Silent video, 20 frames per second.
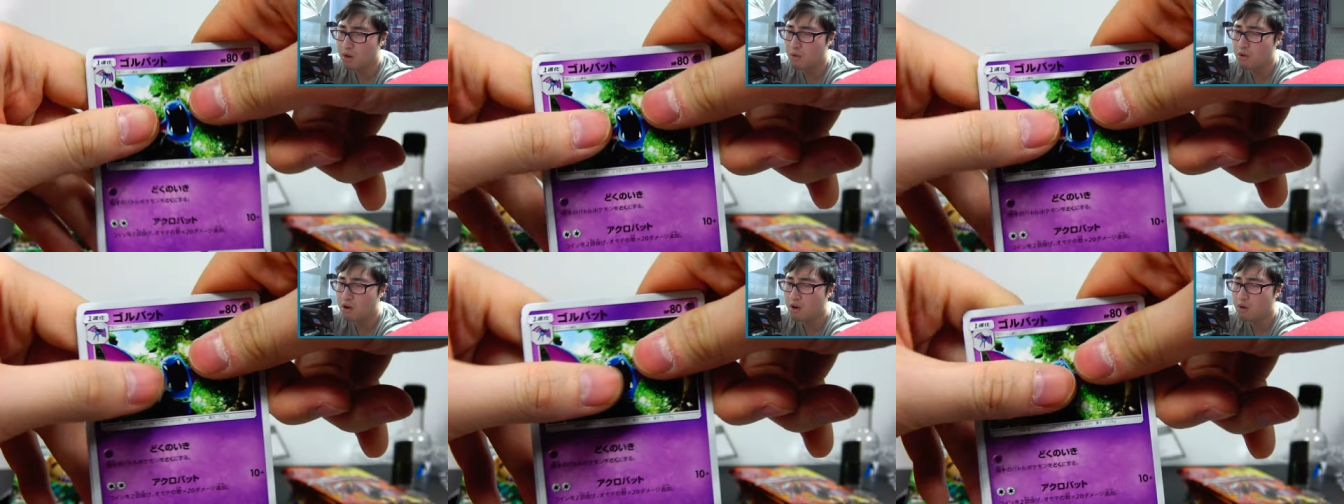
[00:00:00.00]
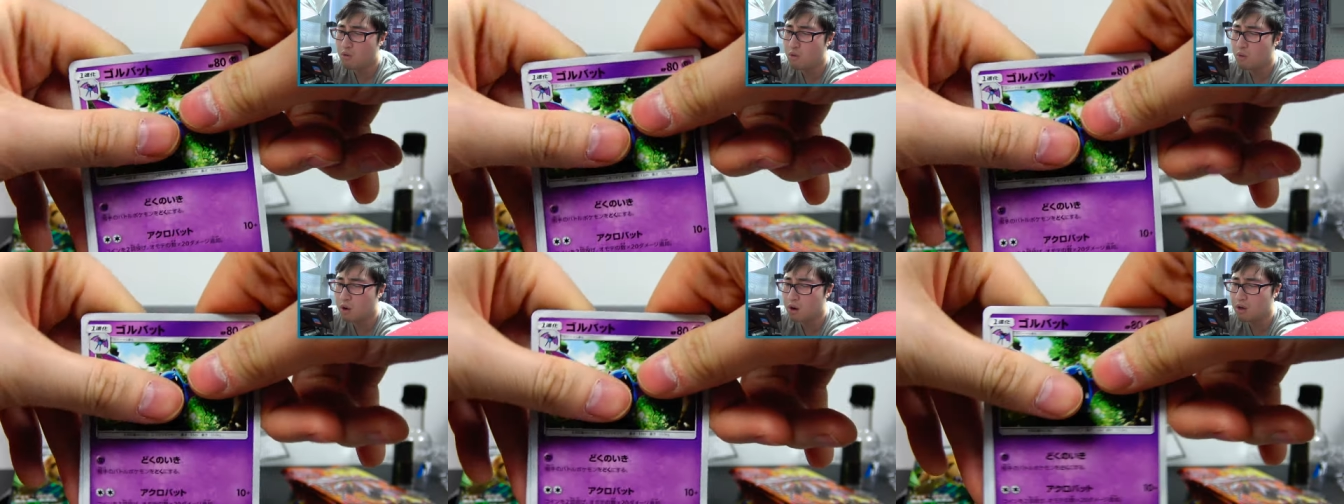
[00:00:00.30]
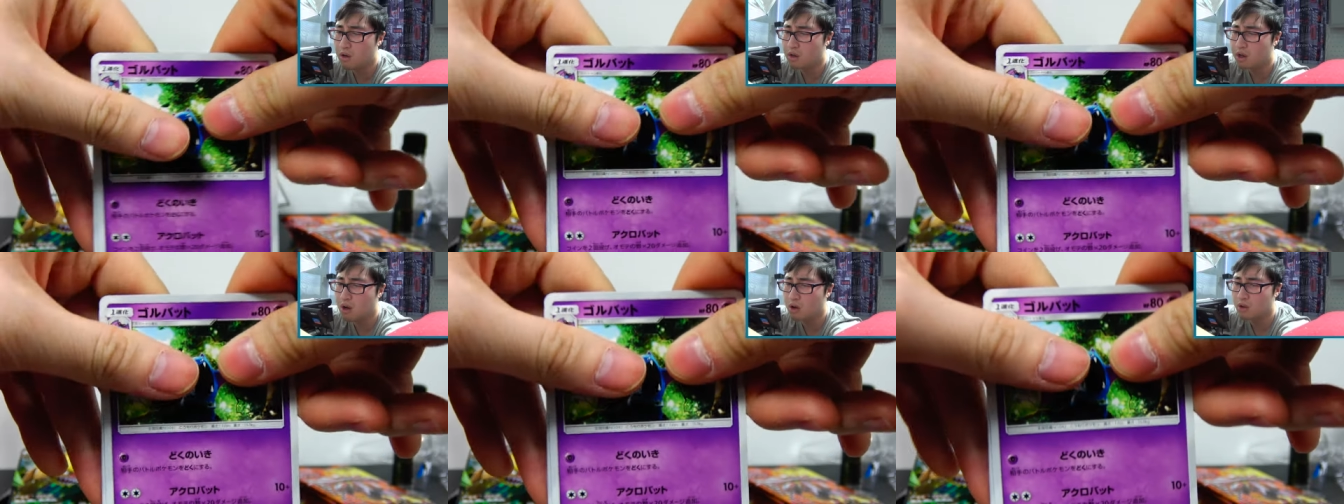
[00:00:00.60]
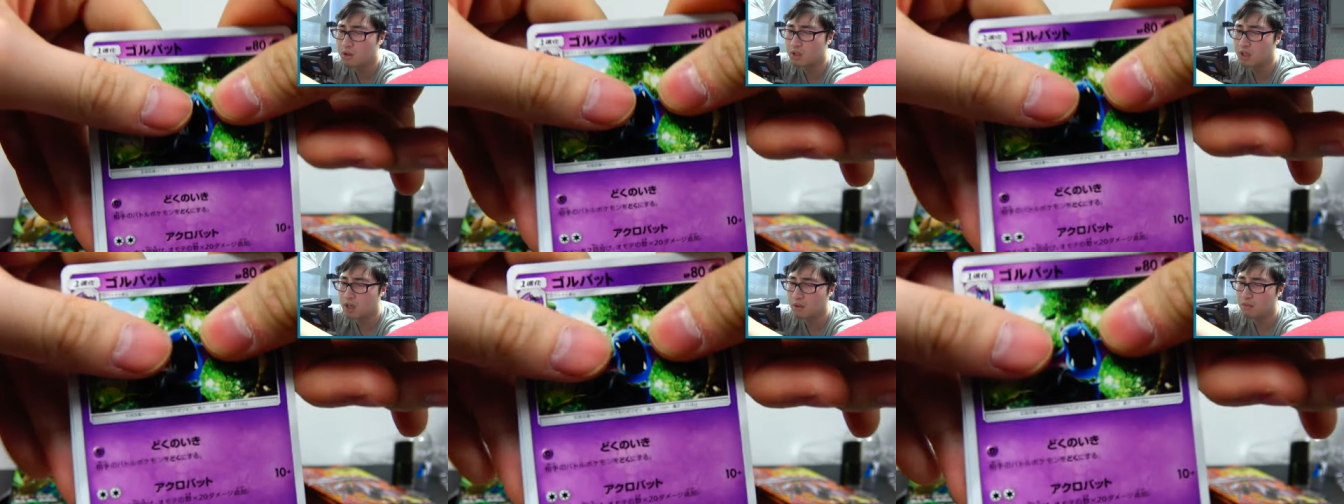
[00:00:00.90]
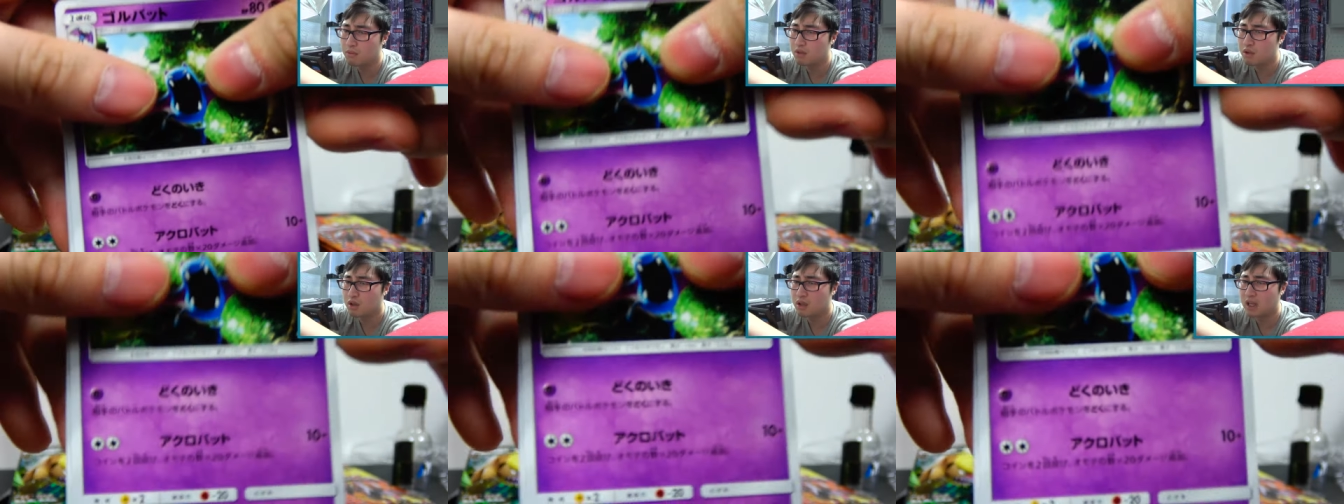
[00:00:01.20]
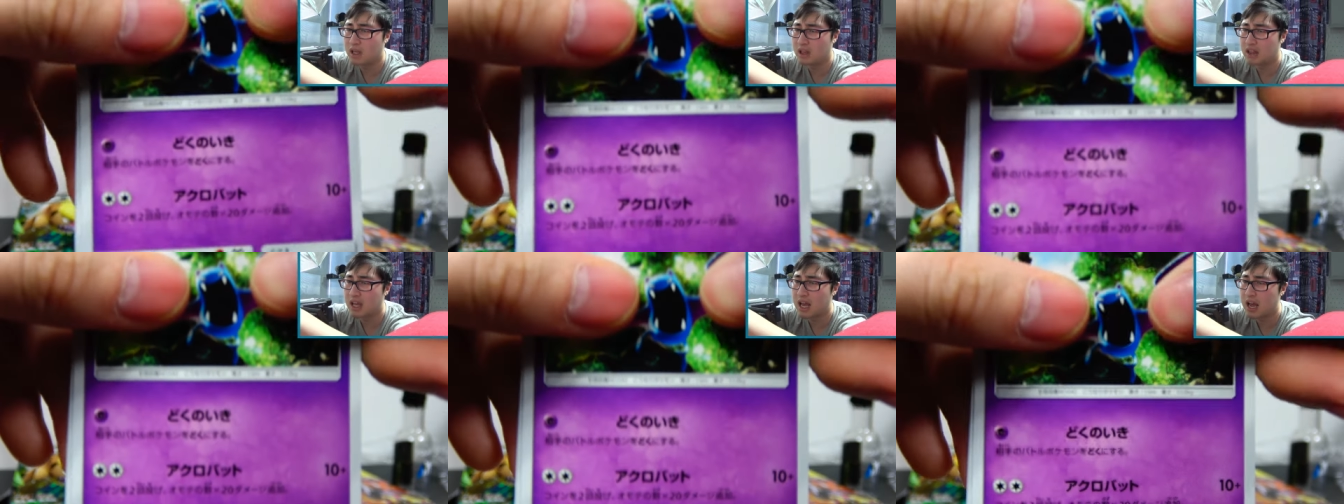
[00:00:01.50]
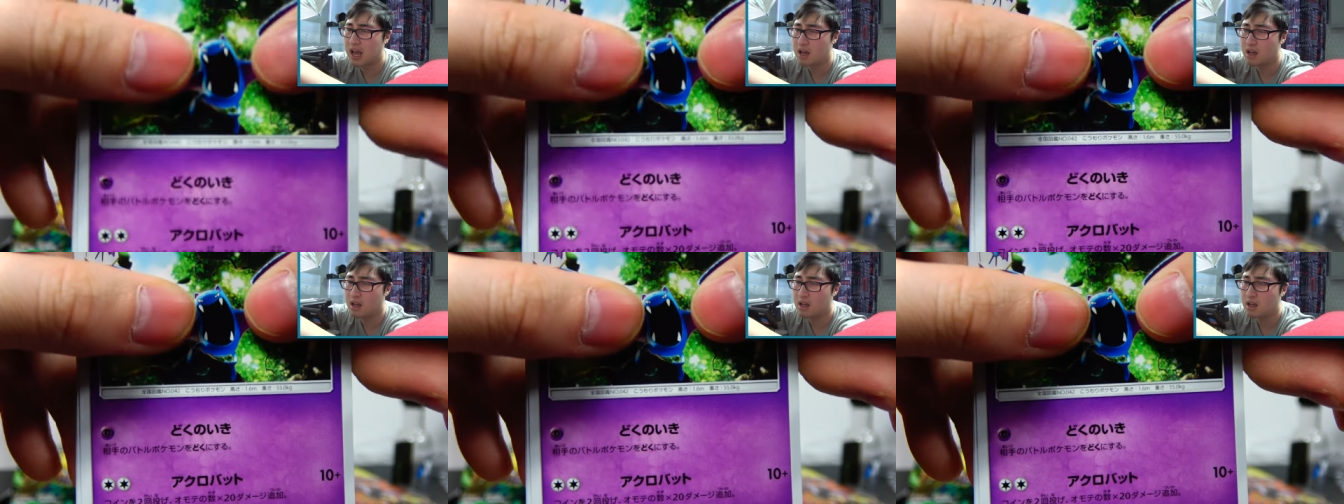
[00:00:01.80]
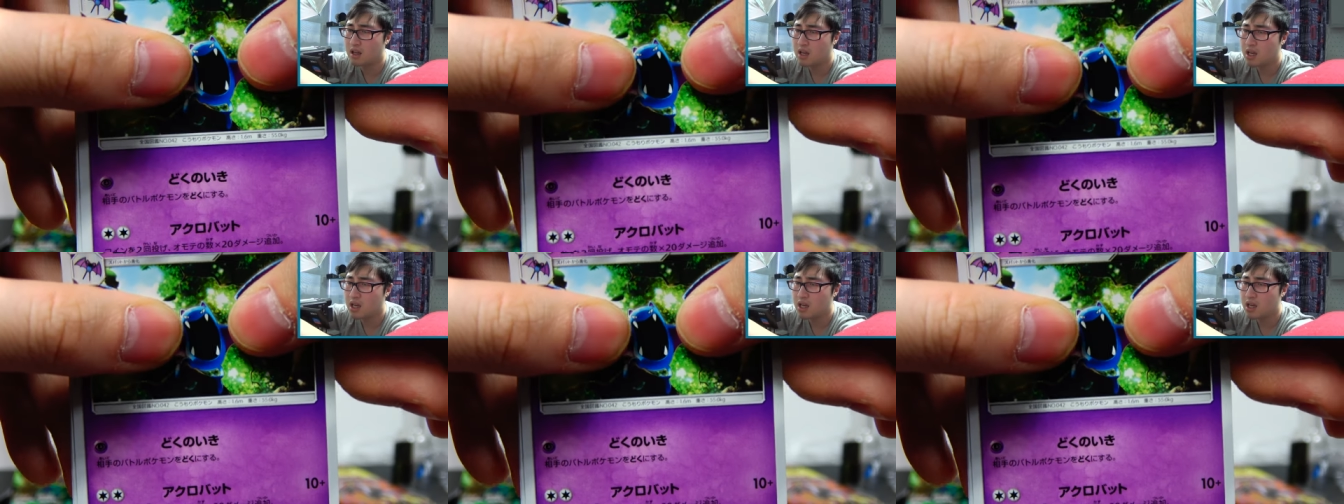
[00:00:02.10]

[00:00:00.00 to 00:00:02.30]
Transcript: whoa, whoa! Hold up! Look at that.